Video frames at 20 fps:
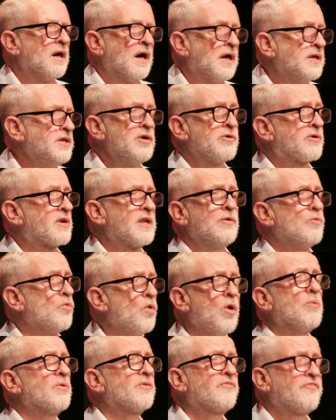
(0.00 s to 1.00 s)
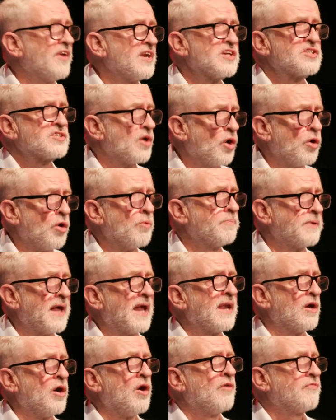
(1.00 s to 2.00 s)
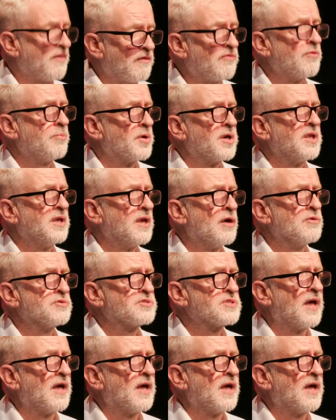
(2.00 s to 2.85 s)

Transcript: a nuclear war would finish the whole planet off. Everybody knows